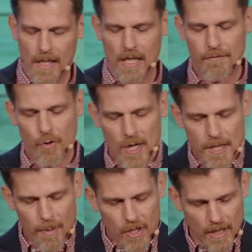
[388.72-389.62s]
And if you read
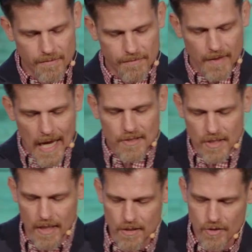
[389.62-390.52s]
the book of
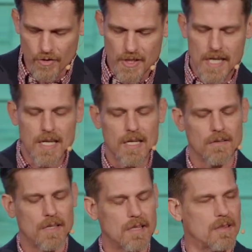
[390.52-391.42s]
Exodus, you'll see
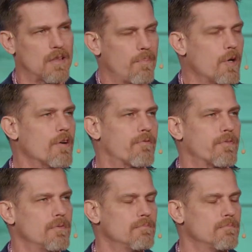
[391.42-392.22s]
that the book of